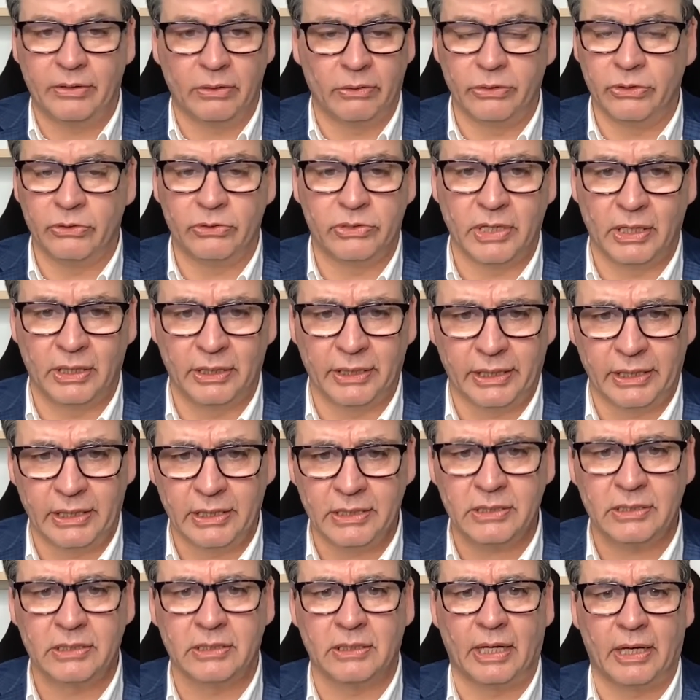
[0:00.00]

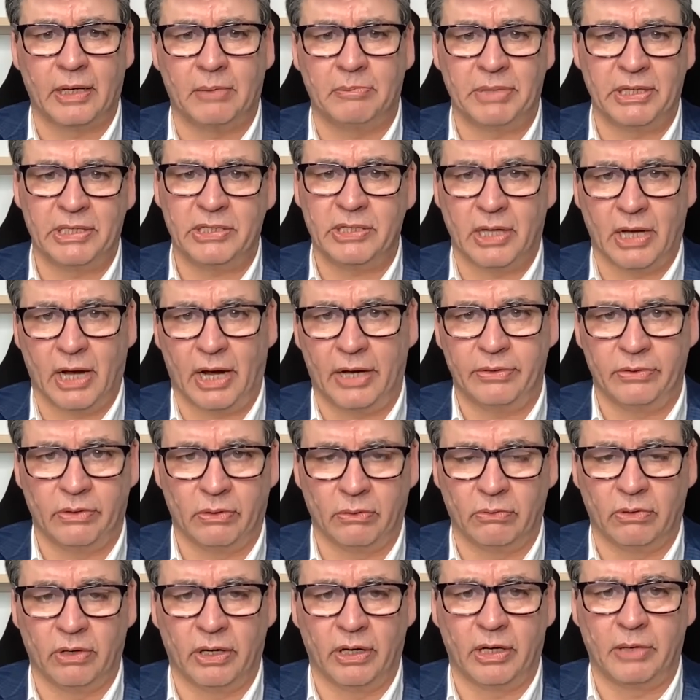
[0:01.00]
utilities like BC Hydro
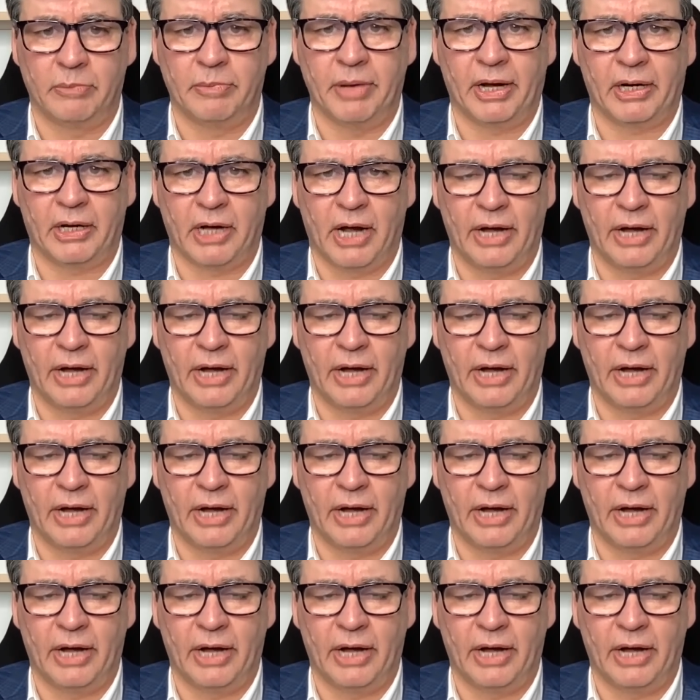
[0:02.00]
and Quebec